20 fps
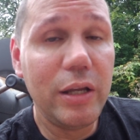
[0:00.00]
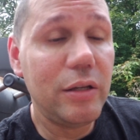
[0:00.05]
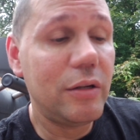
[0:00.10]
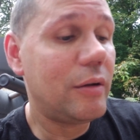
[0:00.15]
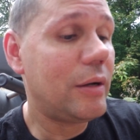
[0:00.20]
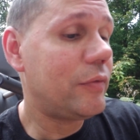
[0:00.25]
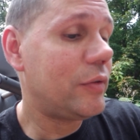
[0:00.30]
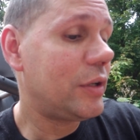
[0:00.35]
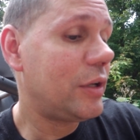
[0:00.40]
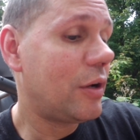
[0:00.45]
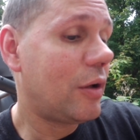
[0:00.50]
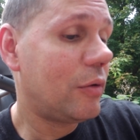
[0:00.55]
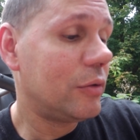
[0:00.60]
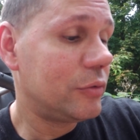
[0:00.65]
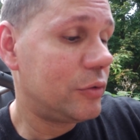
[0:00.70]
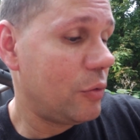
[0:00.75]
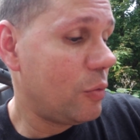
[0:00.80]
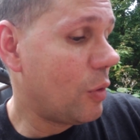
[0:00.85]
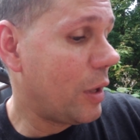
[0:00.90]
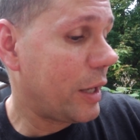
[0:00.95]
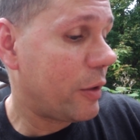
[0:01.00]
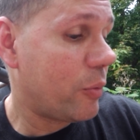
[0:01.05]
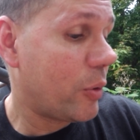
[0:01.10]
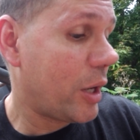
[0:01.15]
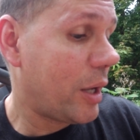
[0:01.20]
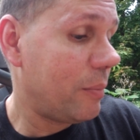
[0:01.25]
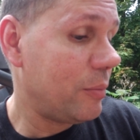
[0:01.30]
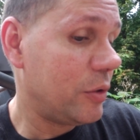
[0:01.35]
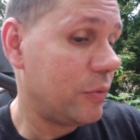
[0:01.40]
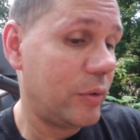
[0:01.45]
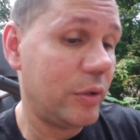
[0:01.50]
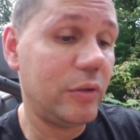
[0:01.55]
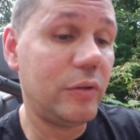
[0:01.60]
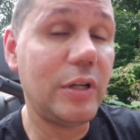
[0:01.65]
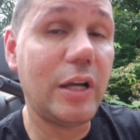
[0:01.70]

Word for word: You don't have to get all, do like what I'm doing,